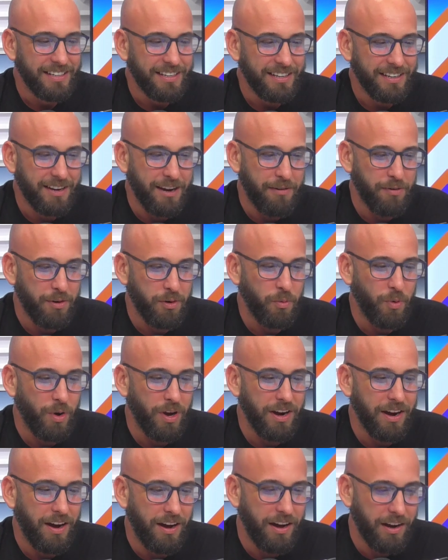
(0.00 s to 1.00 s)
cover
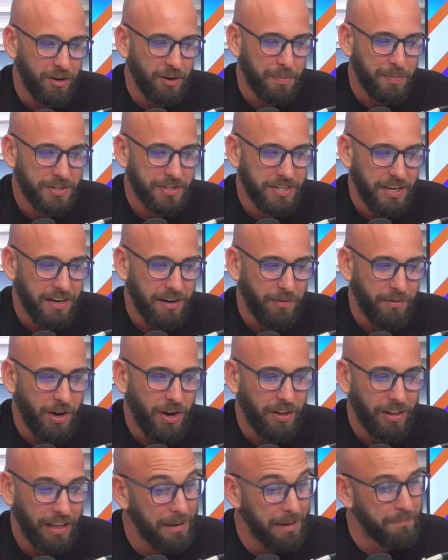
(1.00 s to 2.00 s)
100% of
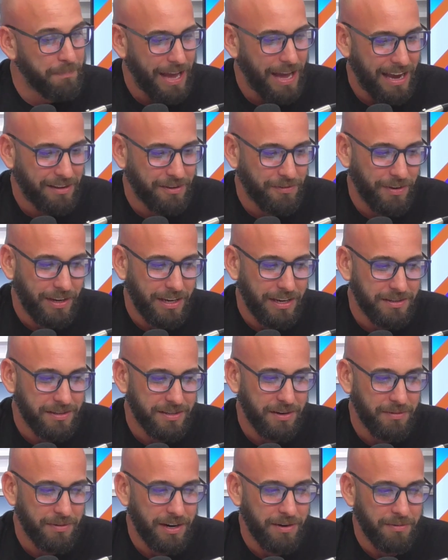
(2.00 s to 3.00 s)
all impact fees.
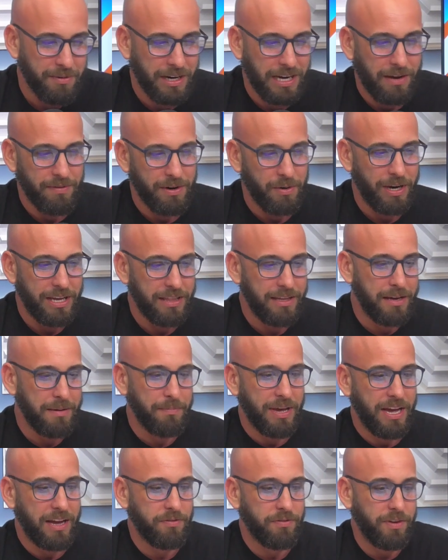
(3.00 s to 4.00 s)
There we go. We're giving away the
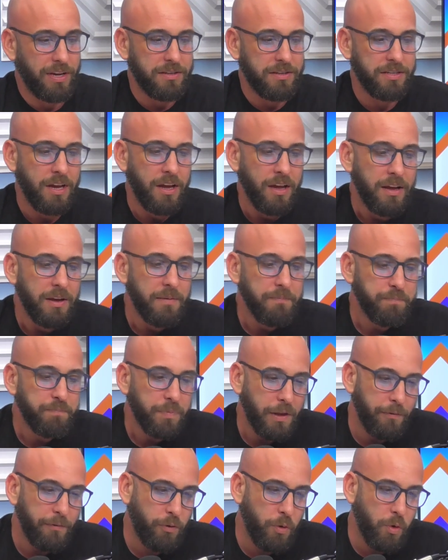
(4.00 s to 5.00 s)
impact fees
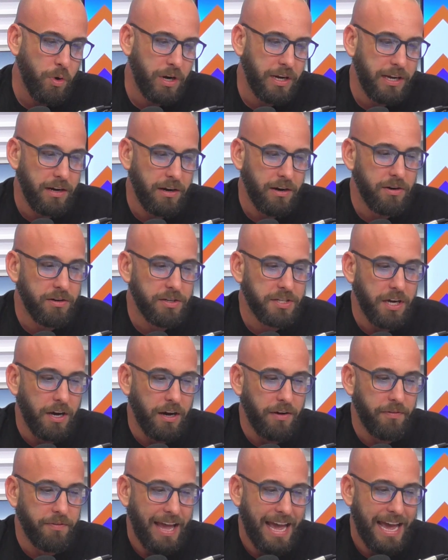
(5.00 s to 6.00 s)
four years
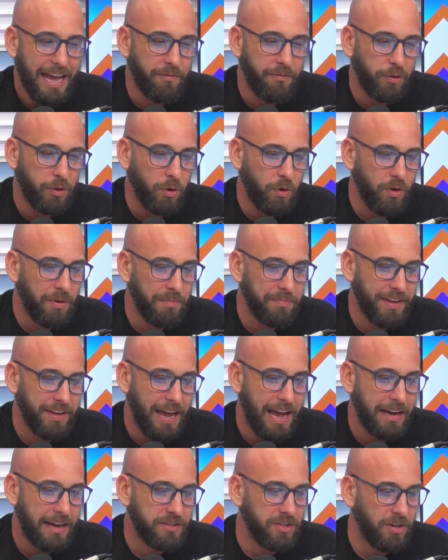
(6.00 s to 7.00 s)
of ad valorem
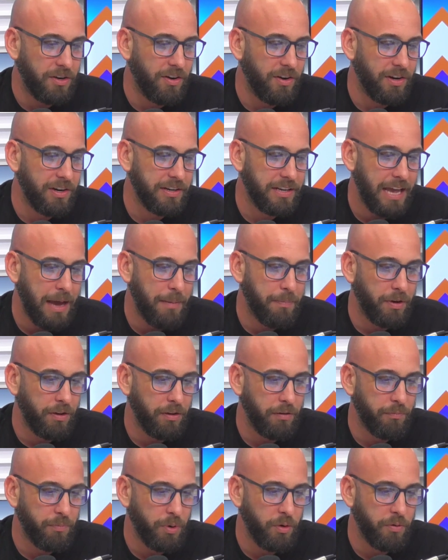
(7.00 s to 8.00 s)
tax on
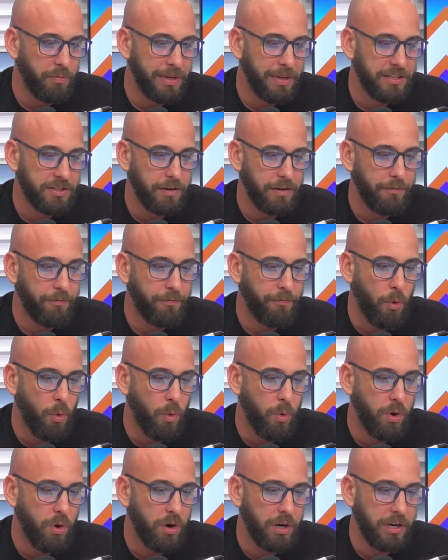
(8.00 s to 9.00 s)
capital improvements and
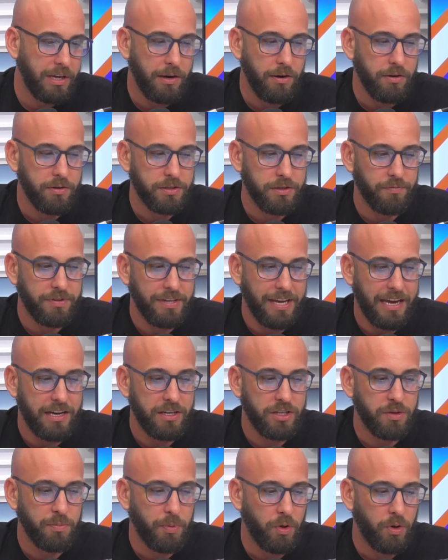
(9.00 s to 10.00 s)
four years of
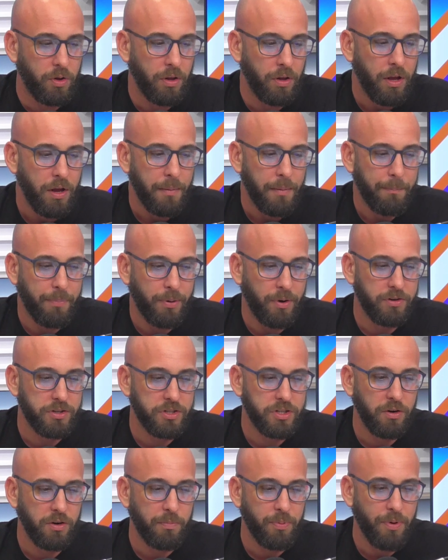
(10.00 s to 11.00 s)
tangible
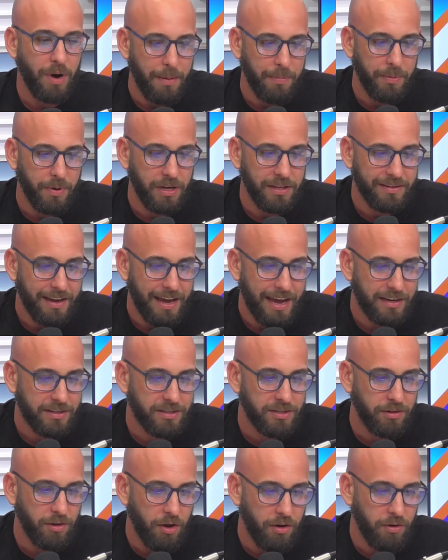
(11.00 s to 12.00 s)
personal property
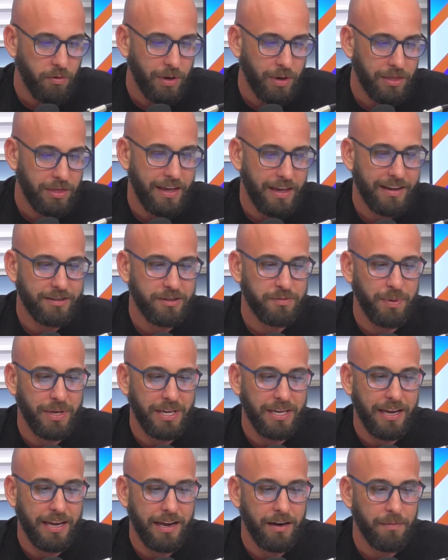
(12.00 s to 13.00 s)
tax along with
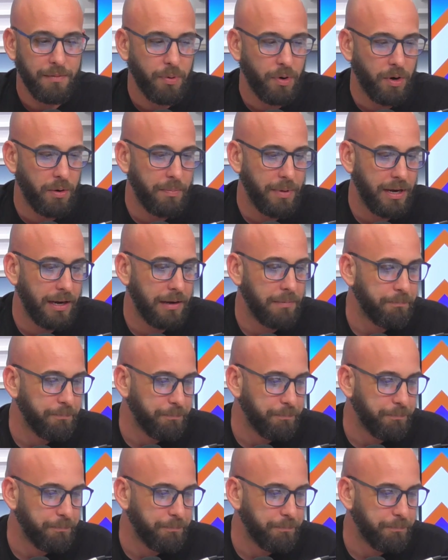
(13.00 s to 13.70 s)
expedited permitting.